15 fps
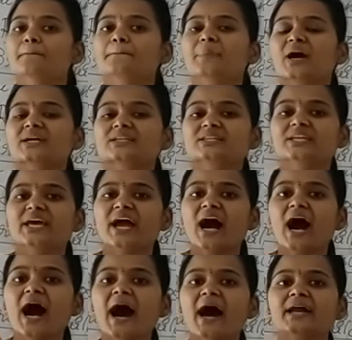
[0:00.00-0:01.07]
But they
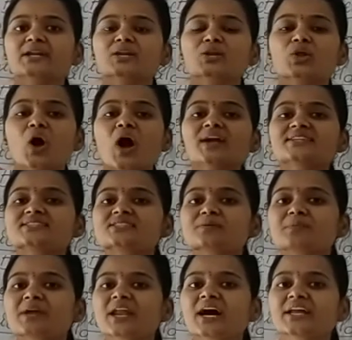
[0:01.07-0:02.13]
are not
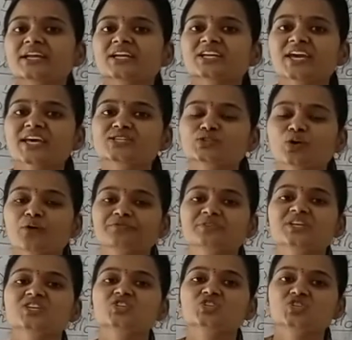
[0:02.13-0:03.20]
similar in case of
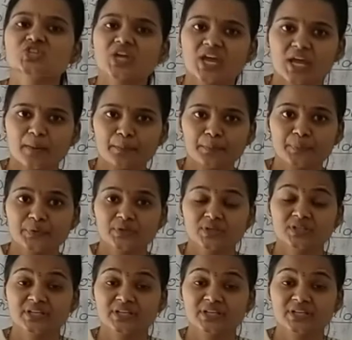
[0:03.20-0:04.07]
the shape.